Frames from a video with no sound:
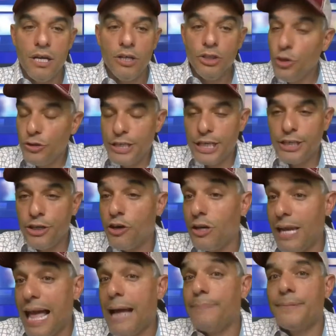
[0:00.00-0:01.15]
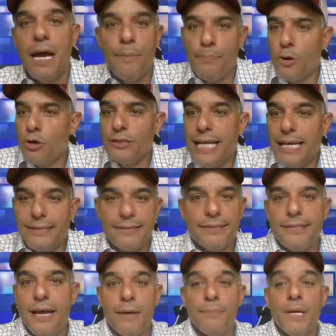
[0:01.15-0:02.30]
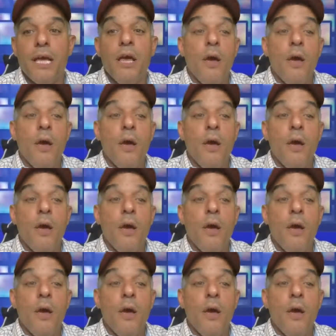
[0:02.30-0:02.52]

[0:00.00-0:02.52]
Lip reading: using your laptop or desktop.